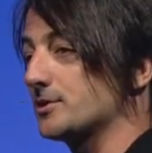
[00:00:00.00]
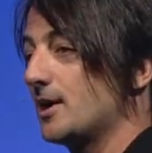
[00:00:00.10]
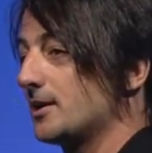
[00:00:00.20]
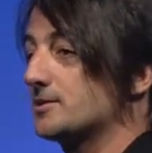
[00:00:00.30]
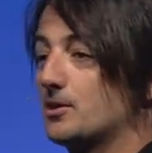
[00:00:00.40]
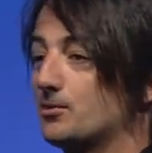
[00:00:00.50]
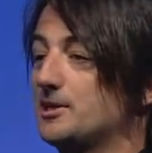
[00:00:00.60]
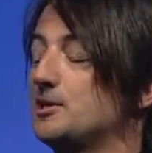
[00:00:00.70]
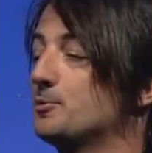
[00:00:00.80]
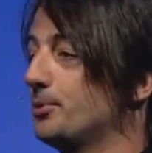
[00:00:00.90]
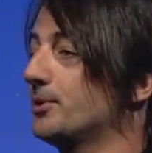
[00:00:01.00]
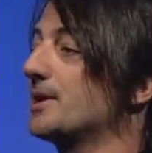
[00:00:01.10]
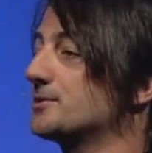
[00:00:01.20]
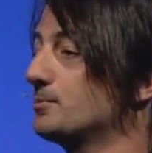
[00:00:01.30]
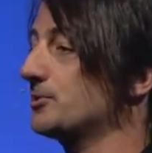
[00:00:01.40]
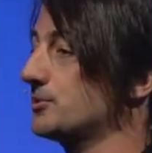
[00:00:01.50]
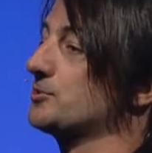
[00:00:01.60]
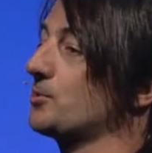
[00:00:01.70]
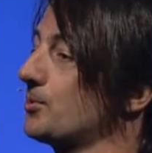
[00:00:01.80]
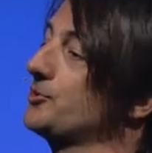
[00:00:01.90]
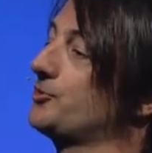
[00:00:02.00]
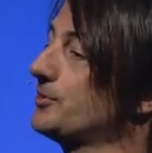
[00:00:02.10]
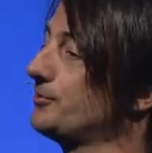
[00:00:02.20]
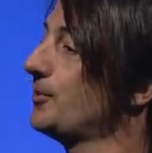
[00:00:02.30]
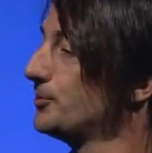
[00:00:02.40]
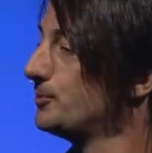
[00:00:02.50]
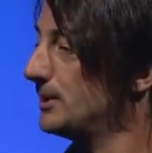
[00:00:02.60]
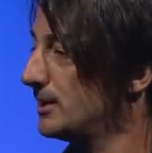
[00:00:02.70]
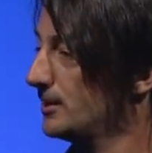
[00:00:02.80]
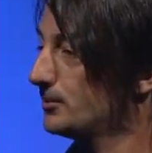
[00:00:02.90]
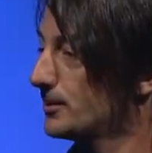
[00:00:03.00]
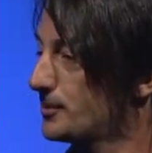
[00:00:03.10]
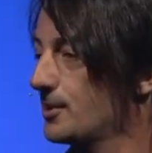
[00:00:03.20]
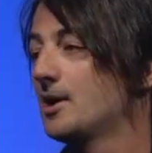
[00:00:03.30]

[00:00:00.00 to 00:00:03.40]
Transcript: because they don't need to put as much storage in the phone to begin with.